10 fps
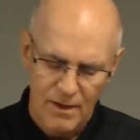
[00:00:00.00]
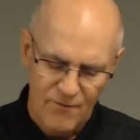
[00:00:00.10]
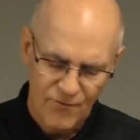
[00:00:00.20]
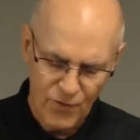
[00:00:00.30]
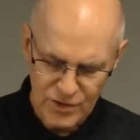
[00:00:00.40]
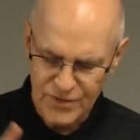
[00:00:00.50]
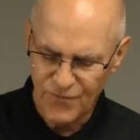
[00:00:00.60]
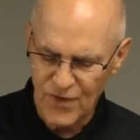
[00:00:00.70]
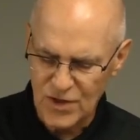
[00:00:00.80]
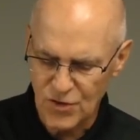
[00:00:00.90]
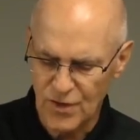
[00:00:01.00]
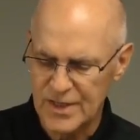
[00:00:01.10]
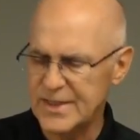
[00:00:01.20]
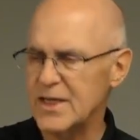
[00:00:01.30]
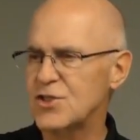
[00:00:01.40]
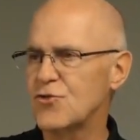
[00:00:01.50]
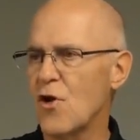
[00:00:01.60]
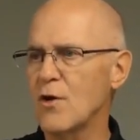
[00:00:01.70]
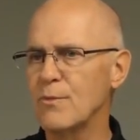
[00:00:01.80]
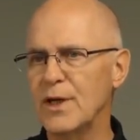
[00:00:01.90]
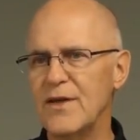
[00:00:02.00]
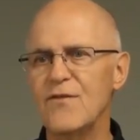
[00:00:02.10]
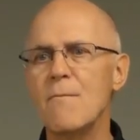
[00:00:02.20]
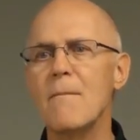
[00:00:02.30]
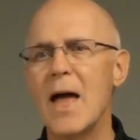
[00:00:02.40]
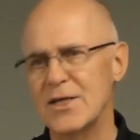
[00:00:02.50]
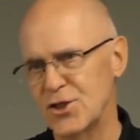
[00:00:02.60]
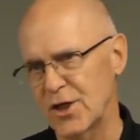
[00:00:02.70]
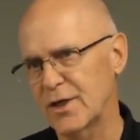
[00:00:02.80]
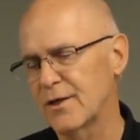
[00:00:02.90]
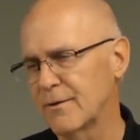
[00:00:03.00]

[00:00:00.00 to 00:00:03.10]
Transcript: First feature is a strong belief in magic.